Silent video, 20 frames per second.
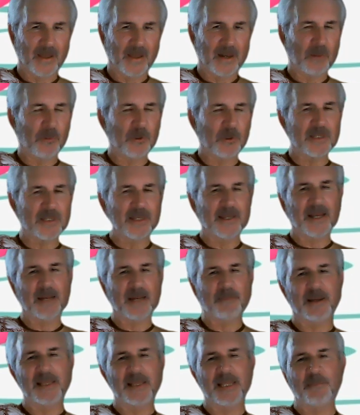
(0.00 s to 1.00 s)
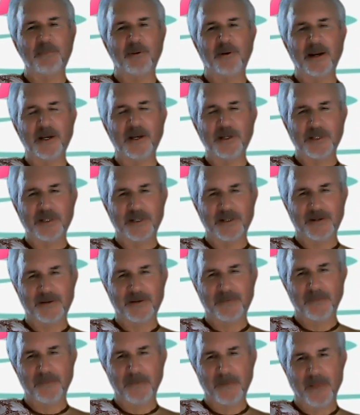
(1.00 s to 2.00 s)
And I wasn't getting my liberation.
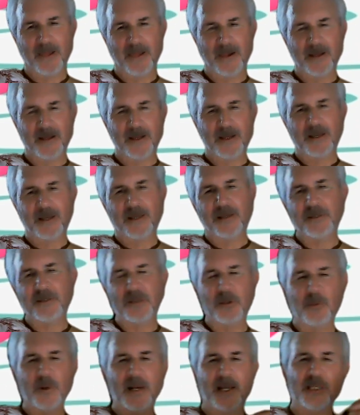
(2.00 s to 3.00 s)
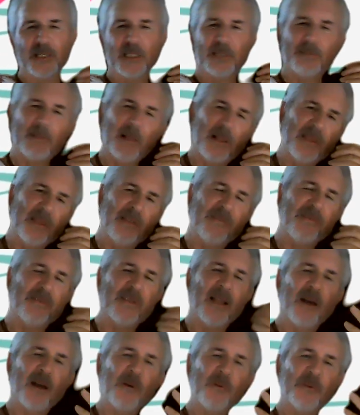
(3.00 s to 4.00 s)
So when I smelled the
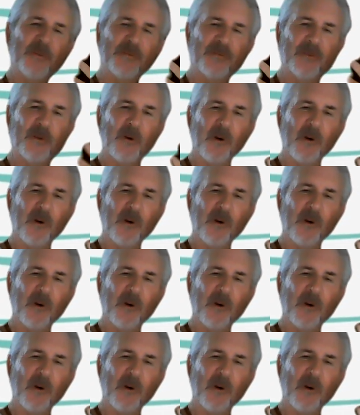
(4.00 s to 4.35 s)
flowers